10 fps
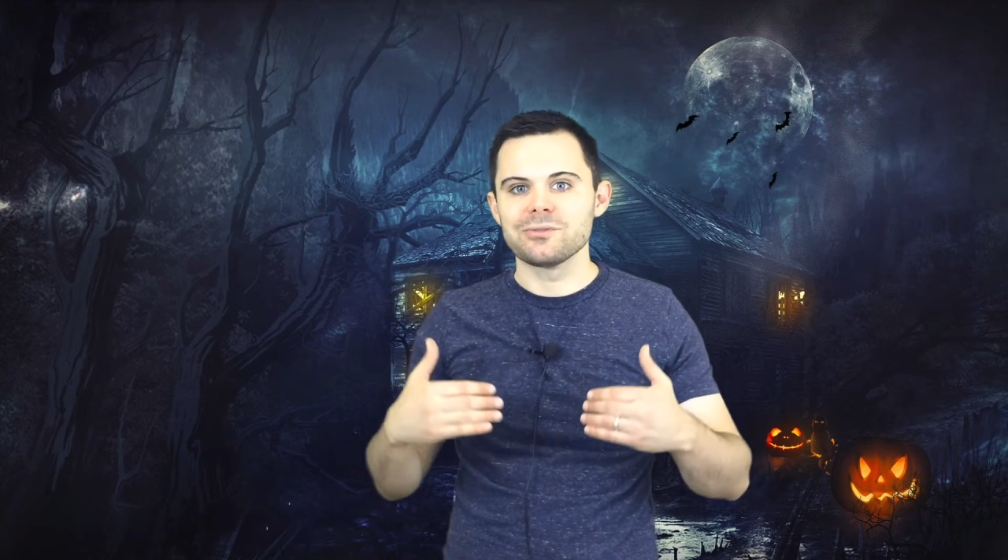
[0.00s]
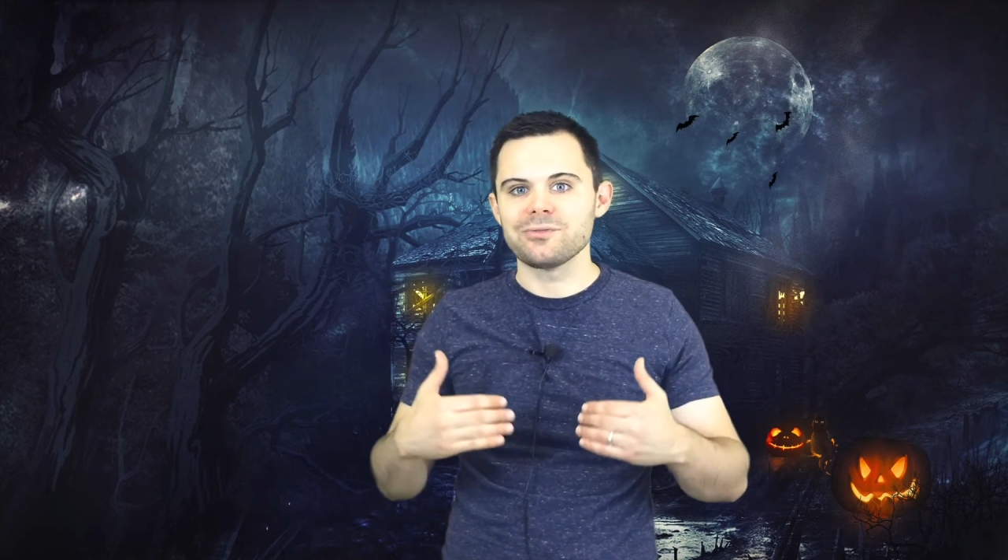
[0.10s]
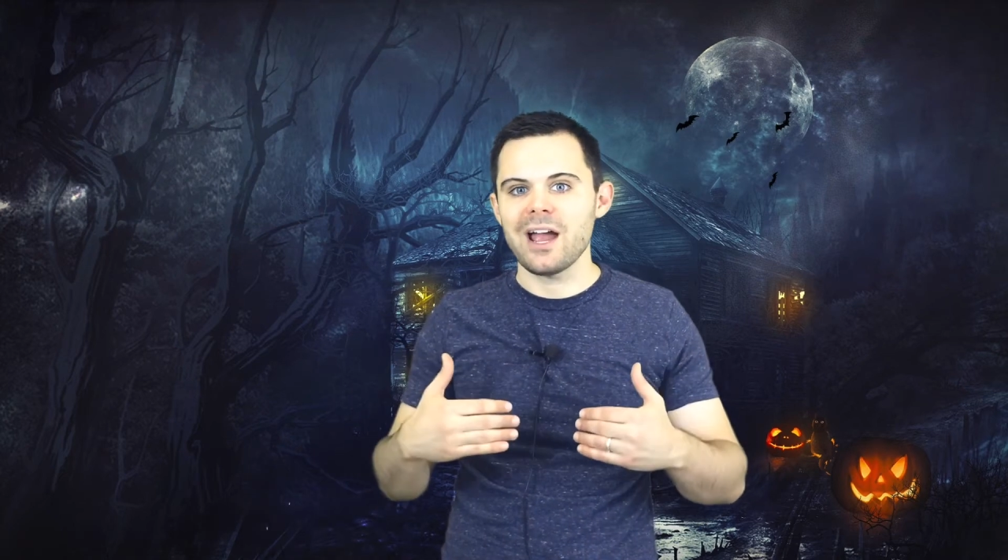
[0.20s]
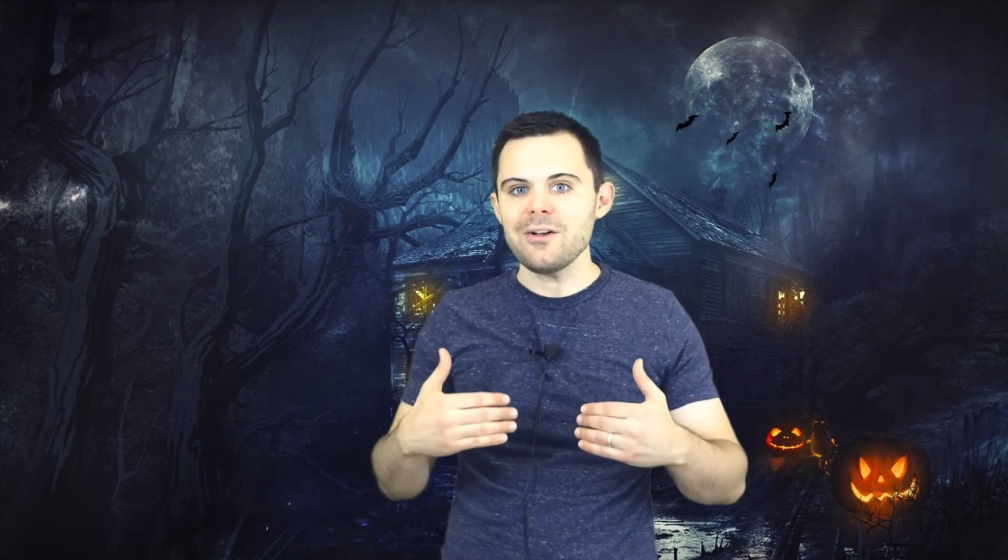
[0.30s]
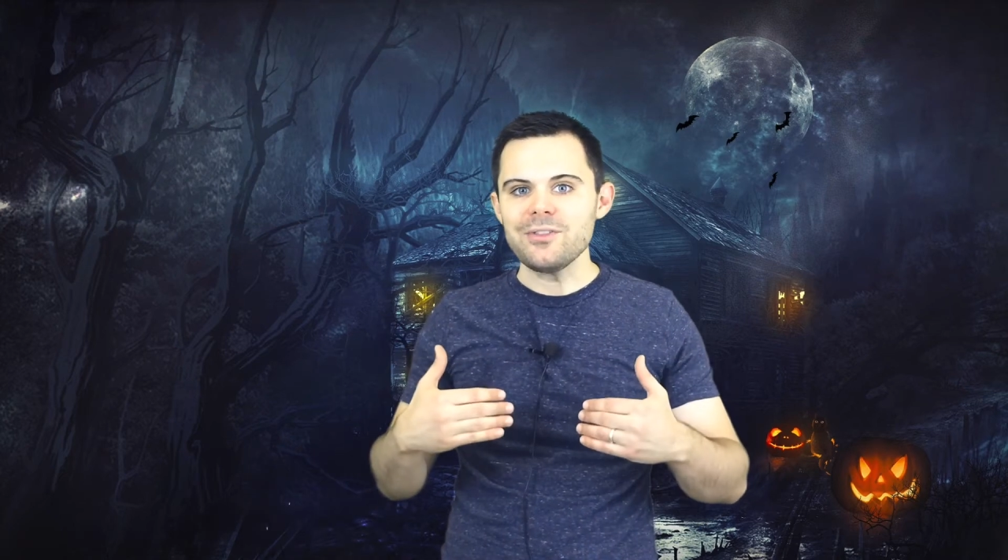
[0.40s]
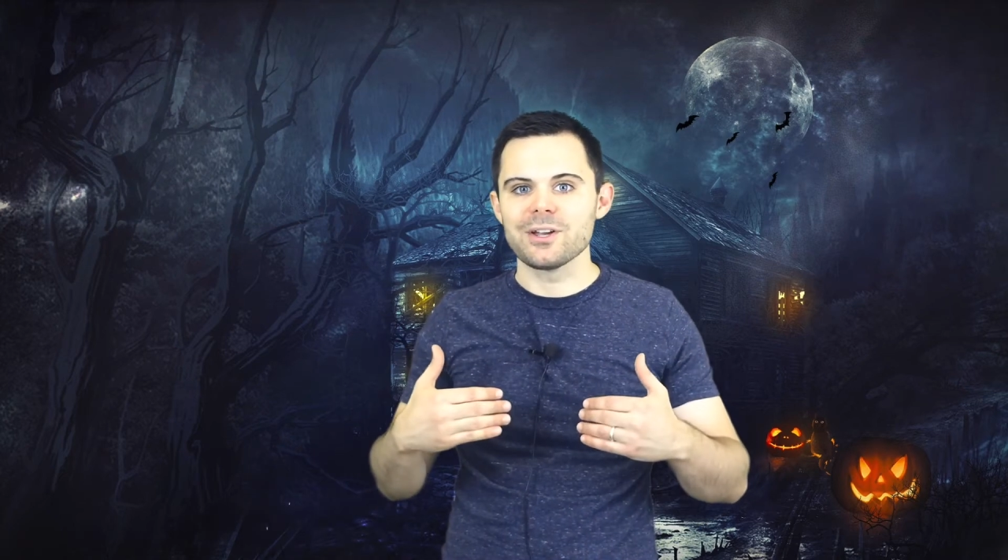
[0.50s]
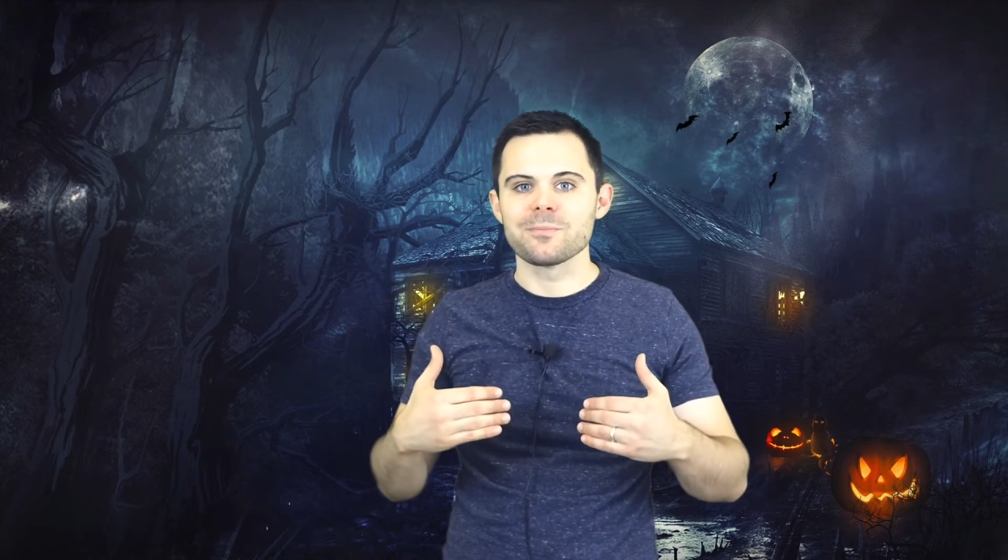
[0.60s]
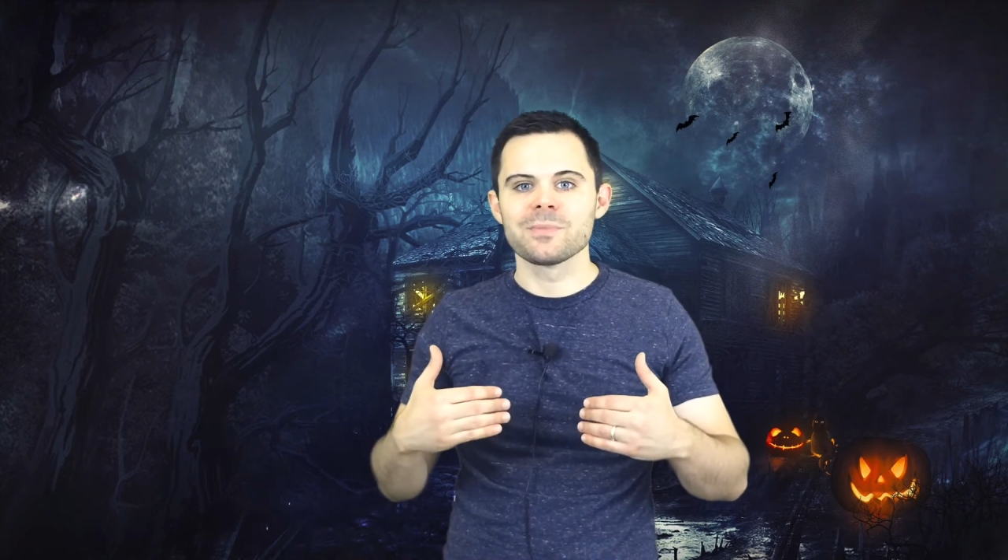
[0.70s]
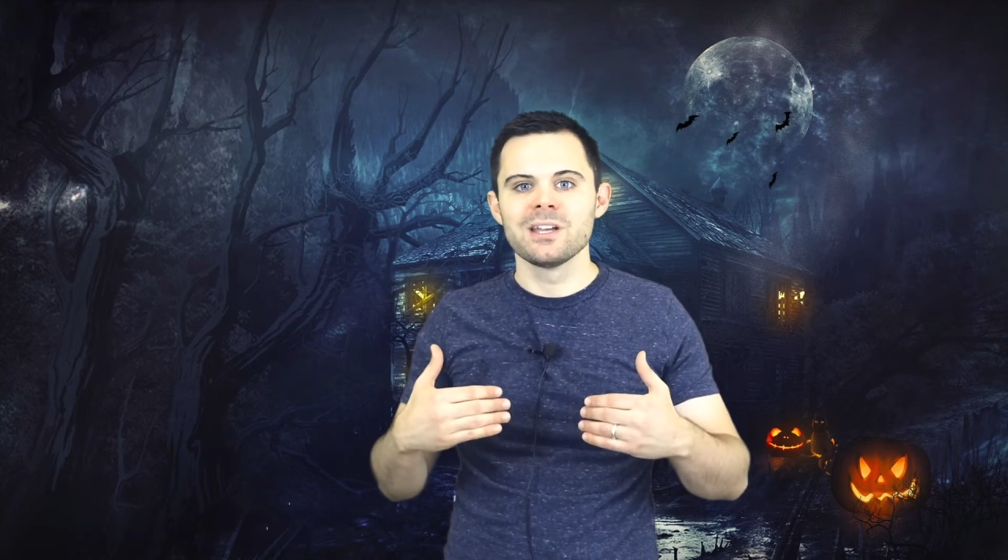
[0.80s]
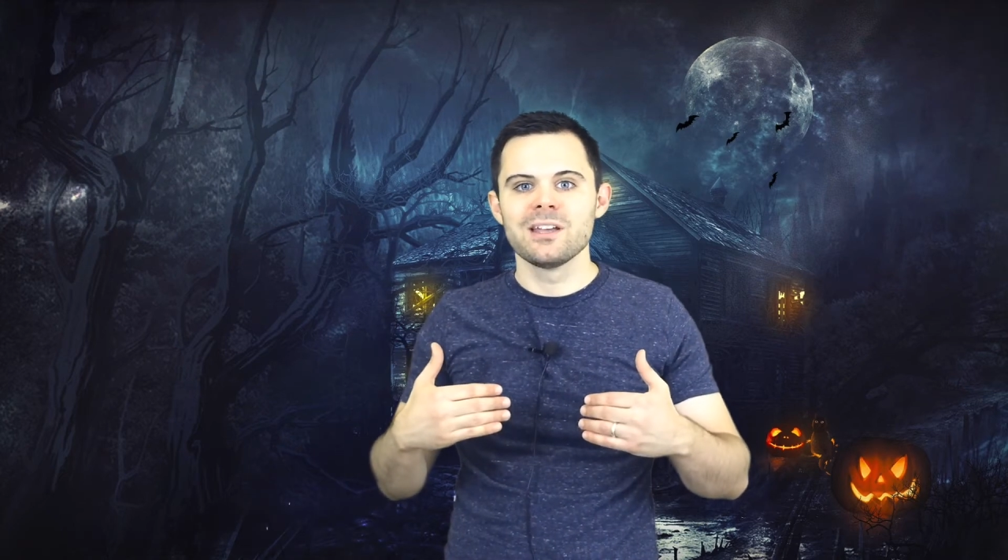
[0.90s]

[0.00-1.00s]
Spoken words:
found them,